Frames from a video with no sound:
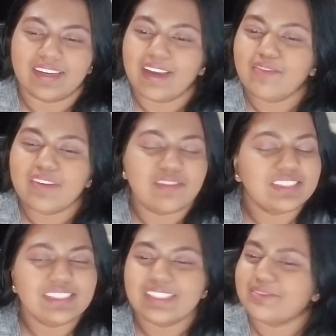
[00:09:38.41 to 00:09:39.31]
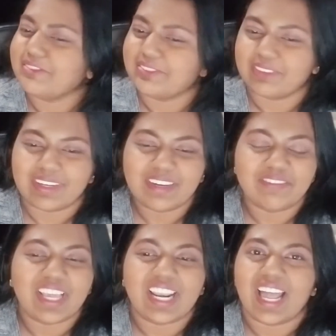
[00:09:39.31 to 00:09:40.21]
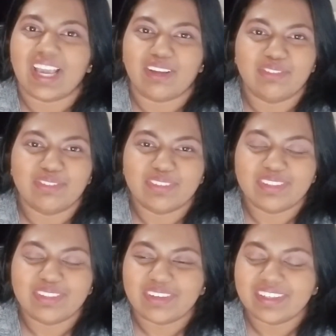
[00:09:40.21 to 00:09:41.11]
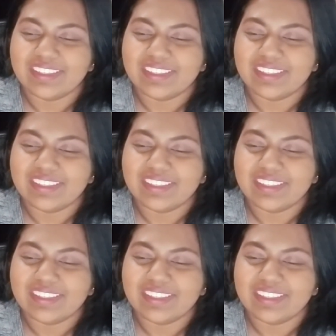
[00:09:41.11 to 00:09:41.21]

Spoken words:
I've never seen this before in my life, you know?